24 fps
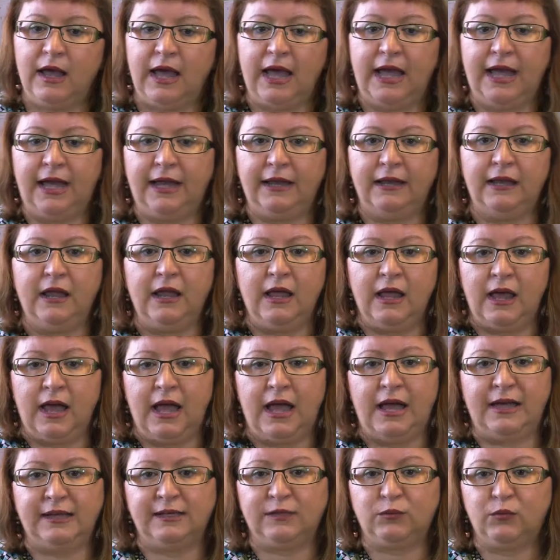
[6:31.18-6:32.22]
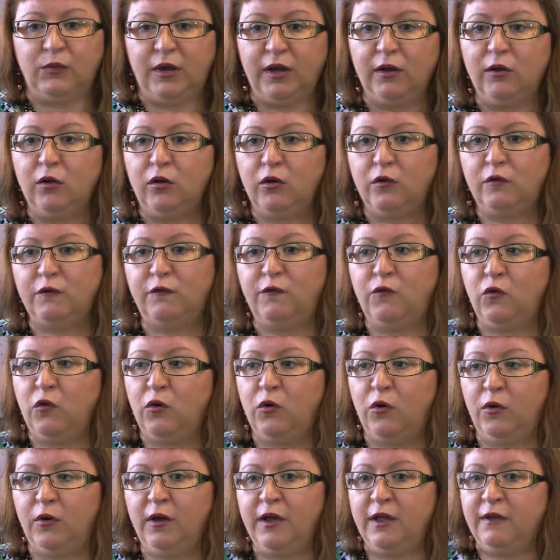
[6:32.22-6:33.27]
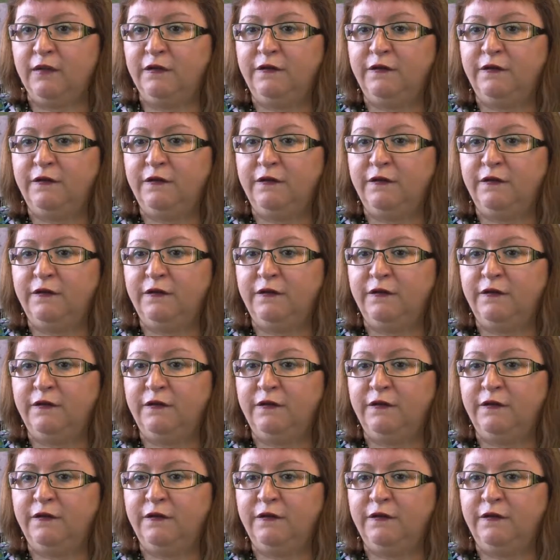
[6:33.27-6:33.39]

and as we look for